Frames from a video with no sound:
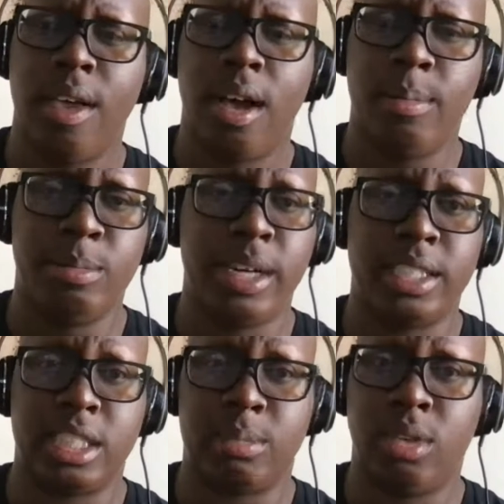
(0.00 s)
Maybe
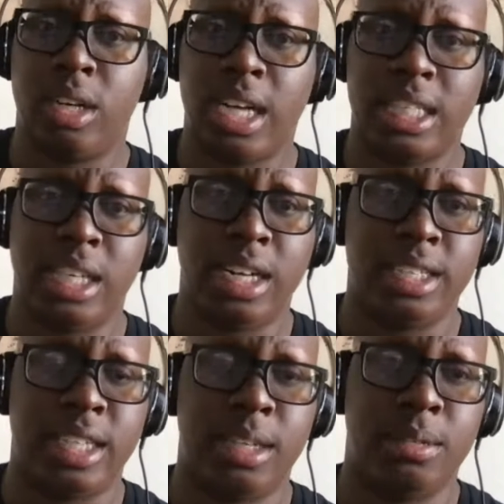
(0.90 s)
it's a smaller octagon.
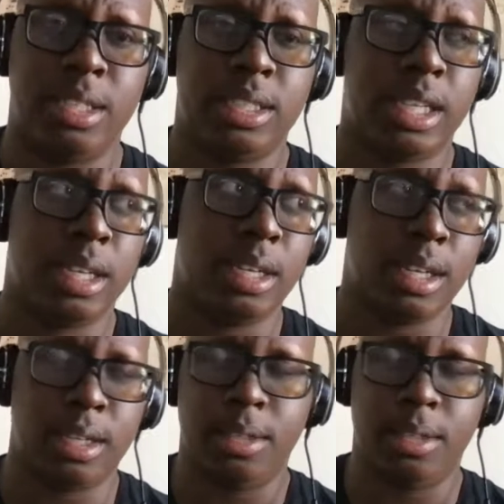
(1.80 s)
It's not
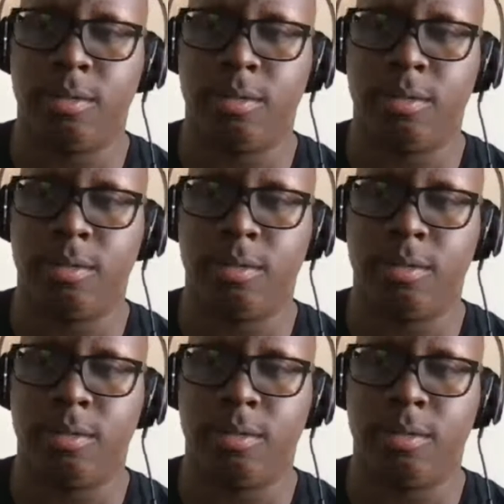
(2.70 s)
a